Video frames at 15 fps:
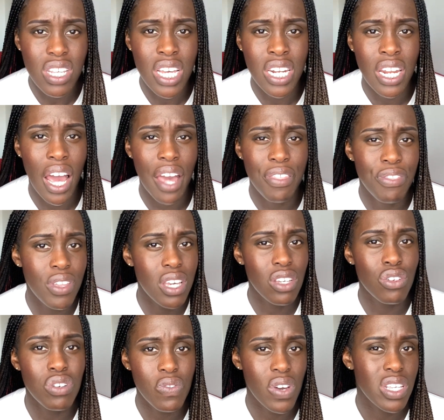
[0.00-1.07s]
And I think
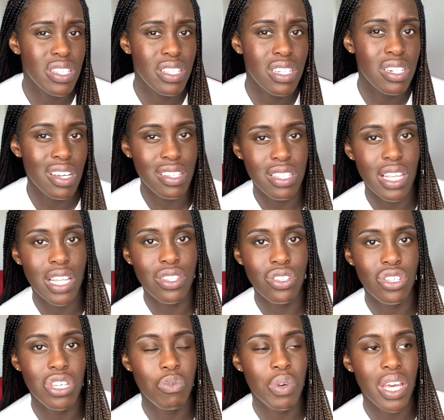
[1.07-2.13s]
university does that to you.